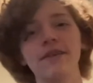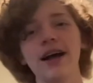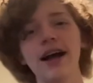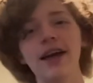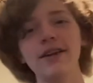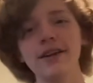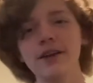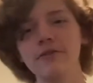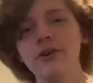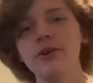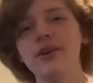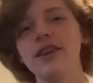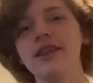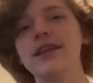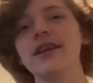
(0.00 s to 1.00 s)
I had never heard
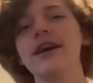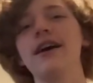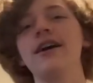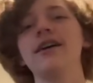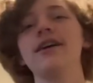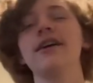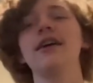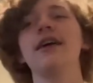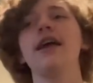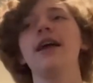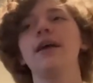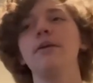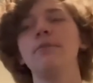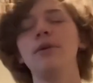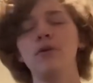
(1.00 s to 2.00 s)
of this guy,
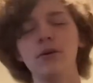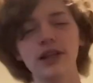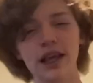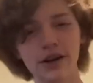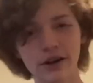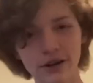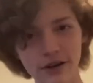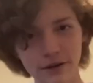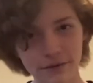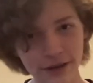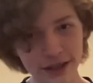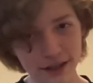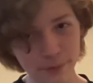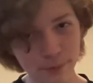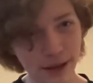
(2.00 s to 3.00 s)
but once I heard
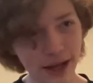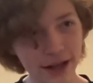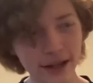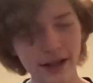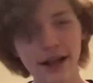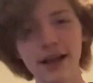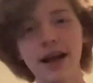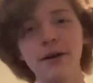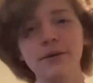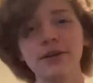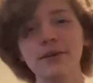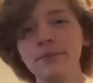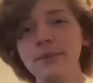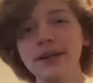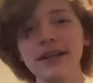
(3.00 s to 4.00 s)
defensive back, I was
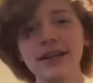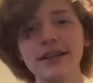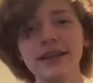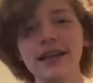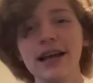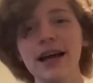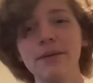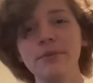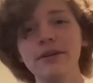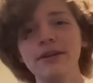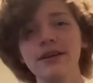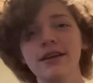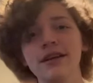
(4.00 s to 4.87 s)
immediately happy.